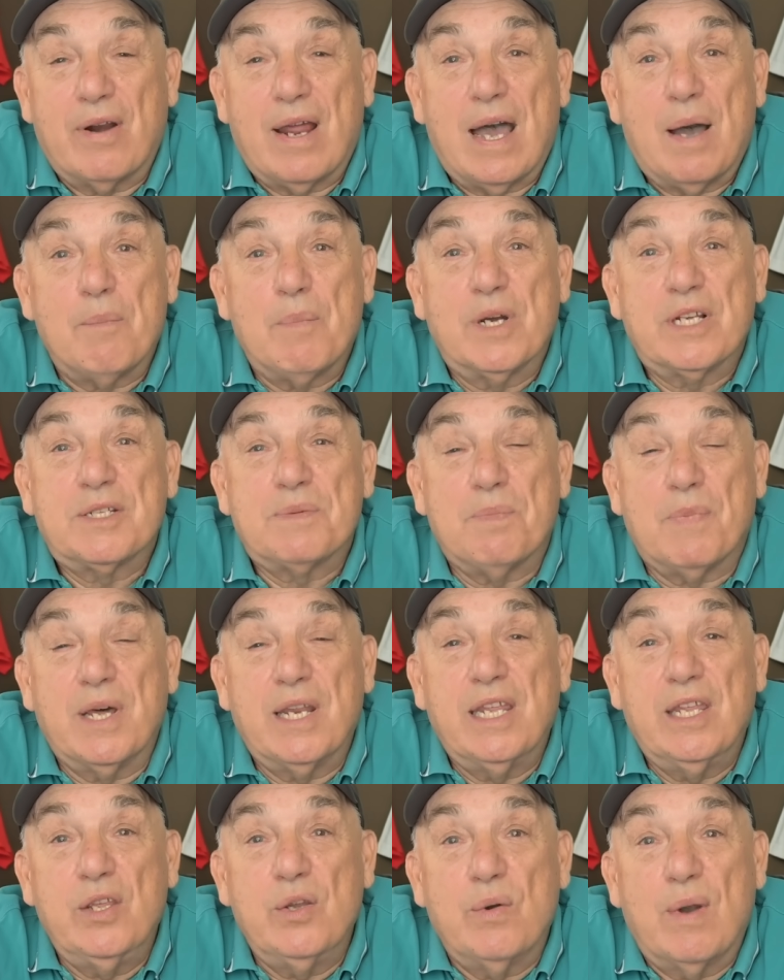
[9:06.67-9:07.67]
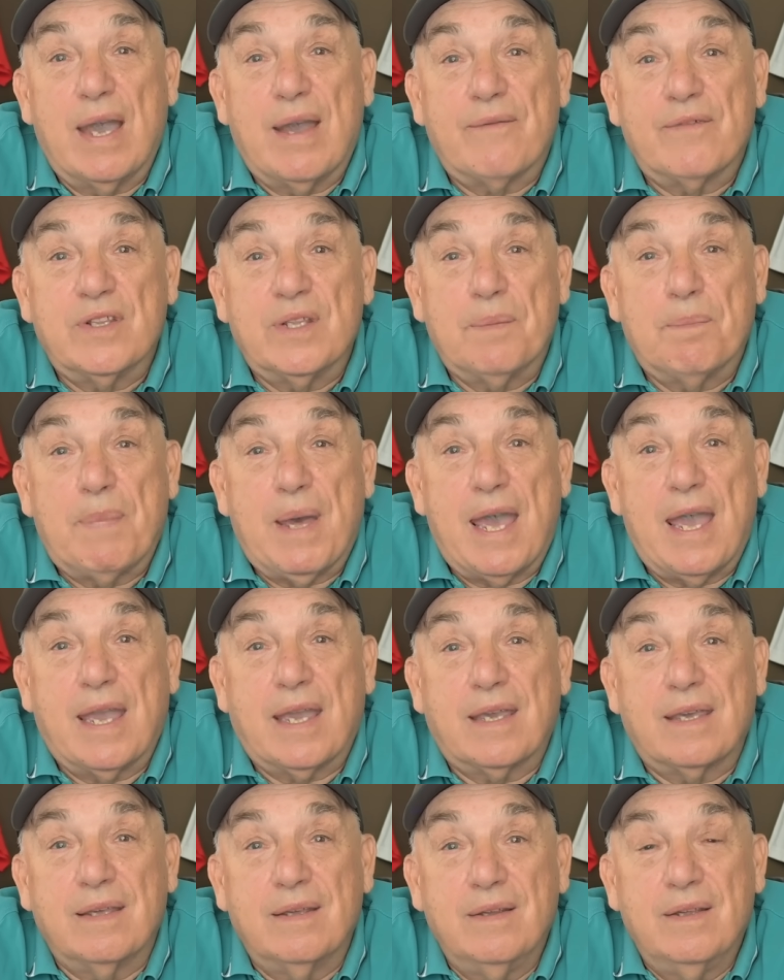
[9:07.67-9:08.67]
how much money you have in the
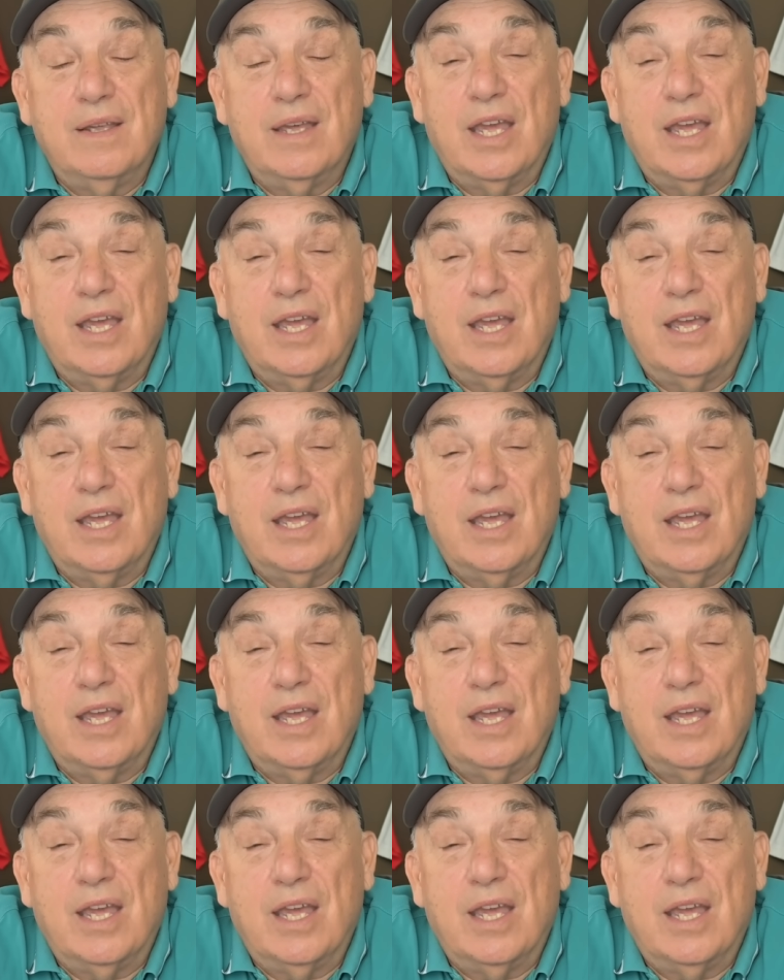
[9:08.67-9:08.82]
bank,